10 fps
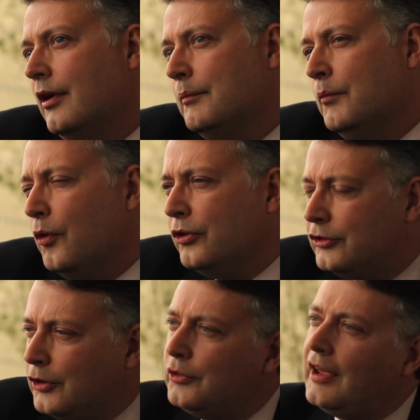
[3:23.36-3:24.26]
more than
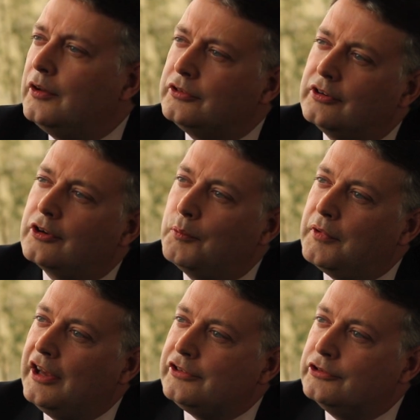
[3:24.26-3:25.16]
2,000
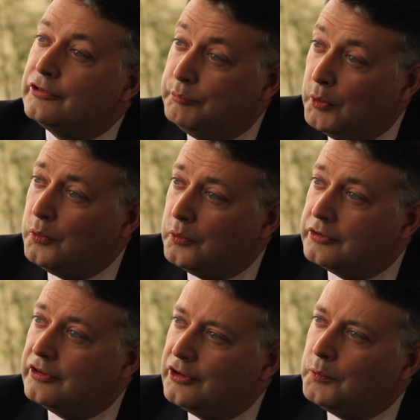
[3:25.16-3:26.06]
combinations of
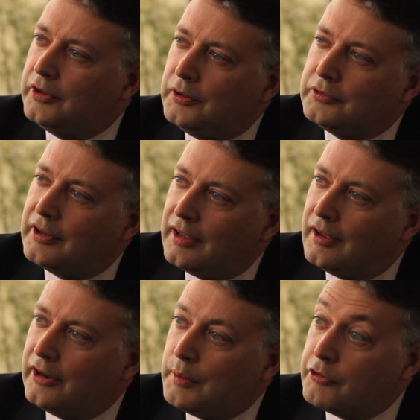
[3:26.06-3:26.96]
board that we use
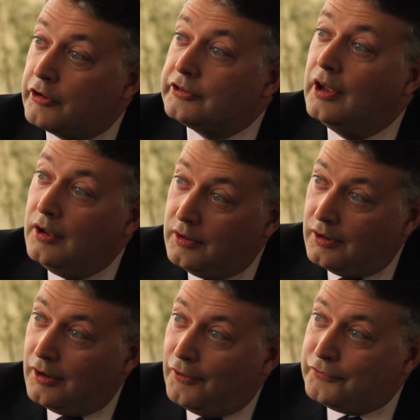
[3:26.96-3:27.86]
on our products,
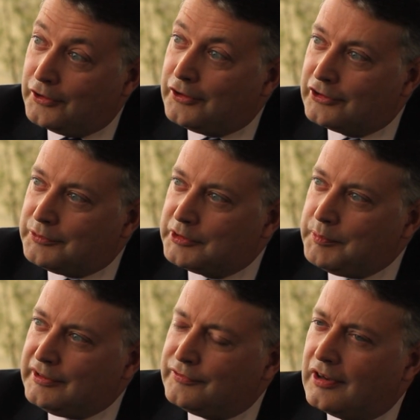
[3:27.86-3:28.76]
often customer
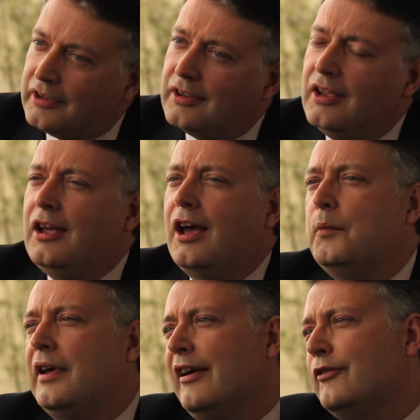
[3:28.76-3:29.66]
specified, and
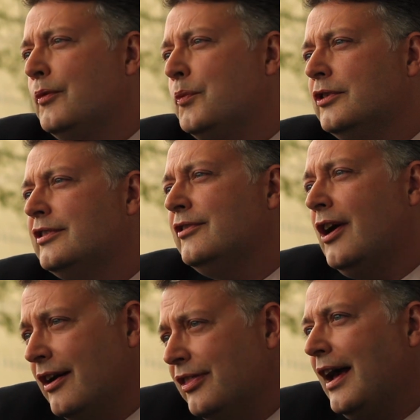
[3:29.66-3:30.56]
we have upwards of
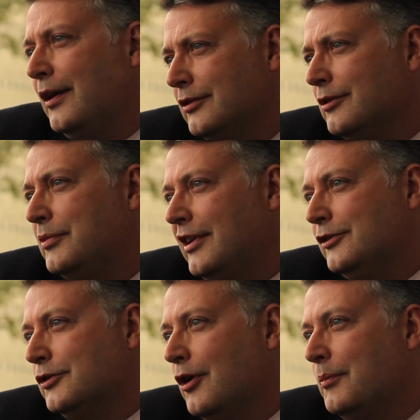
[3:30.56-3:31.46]
9,000
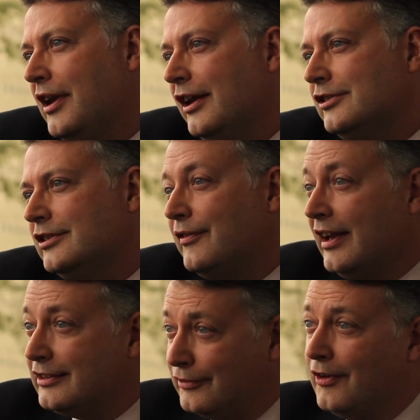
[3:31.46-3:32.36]
potential combinations of
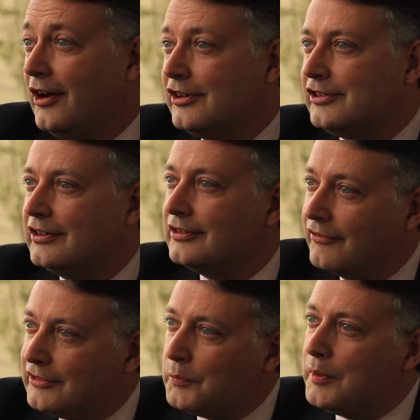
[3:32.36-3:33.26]
inks and varnishes.
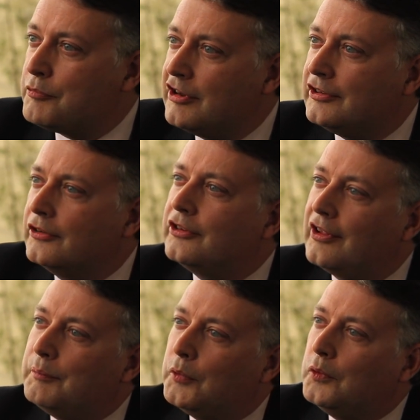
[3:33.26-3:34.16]
Obviously we print onto
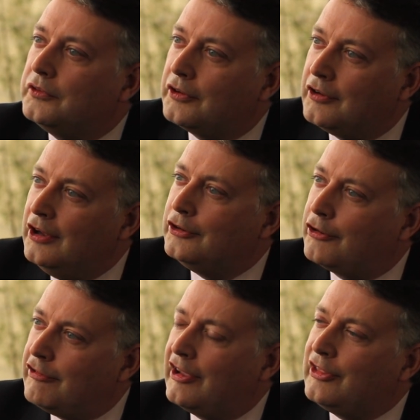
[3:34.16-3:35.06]
that board to
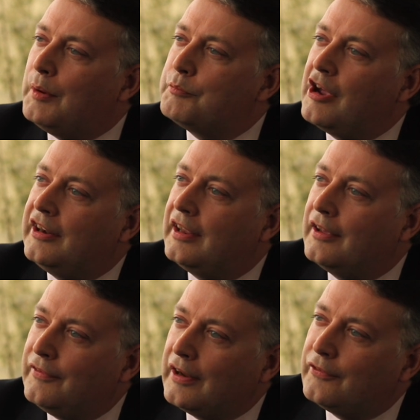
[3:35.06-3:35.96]
create that branding
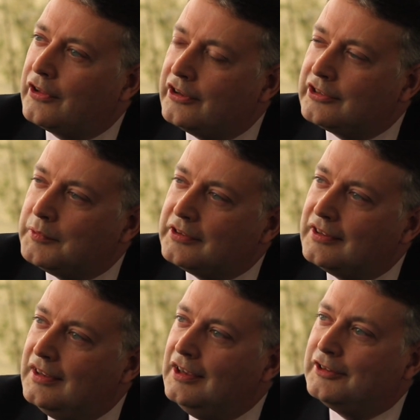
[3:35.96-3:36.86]
effect for the customers.
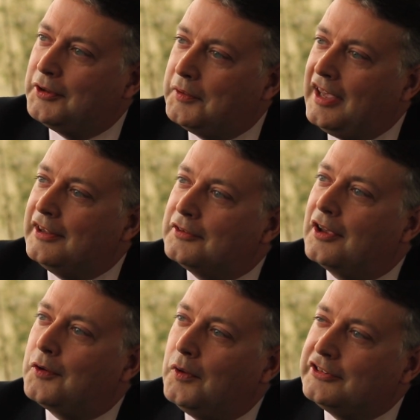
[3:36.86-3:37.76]
So again,
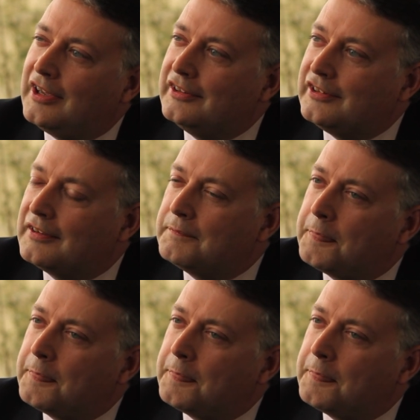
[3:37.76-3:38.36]
quite challenging.